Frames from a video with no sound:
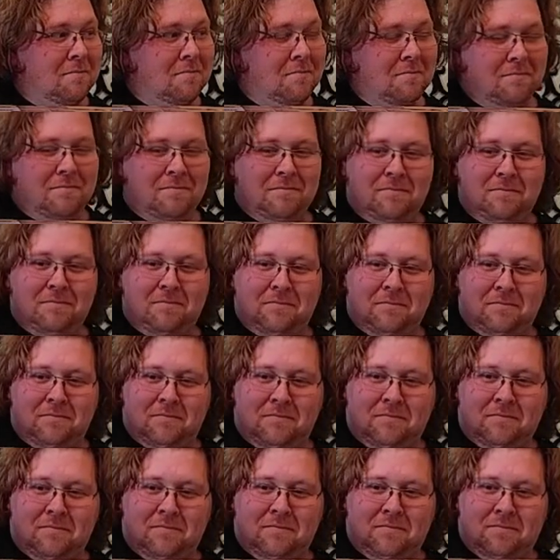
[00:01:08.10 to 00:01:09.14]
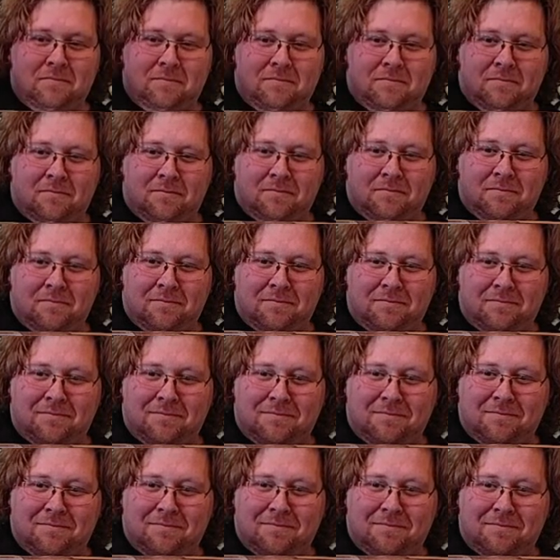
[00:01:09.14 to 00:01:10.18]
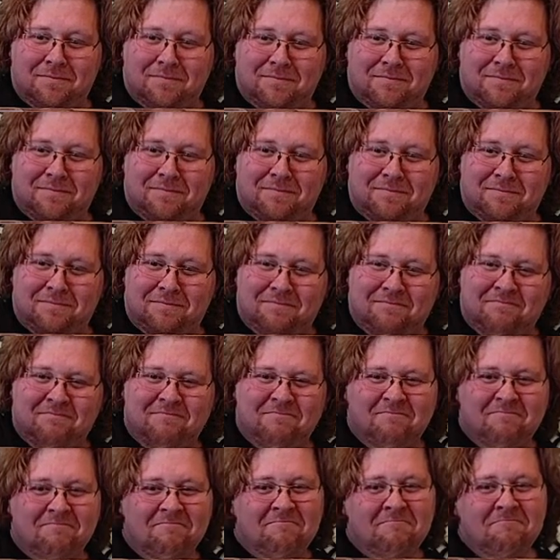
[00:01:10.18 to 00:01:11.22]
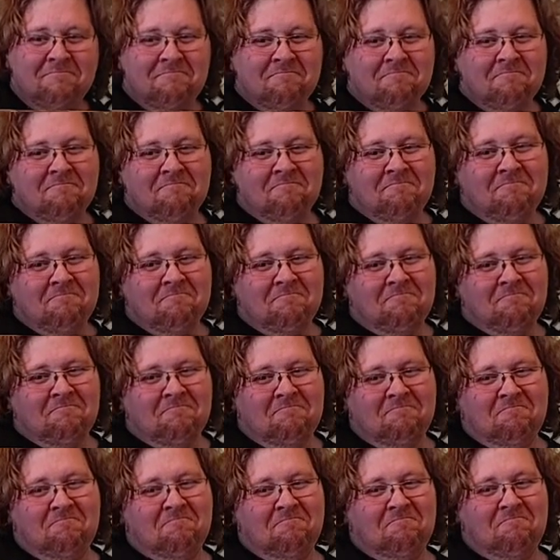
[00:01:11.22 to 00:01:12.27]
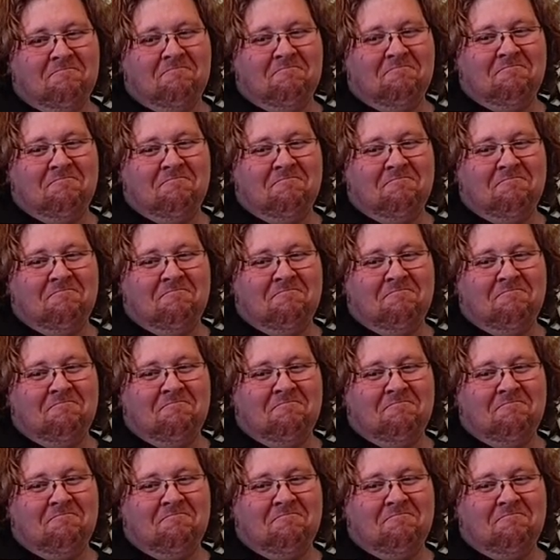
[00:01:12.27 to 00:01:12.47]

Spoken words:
(silence)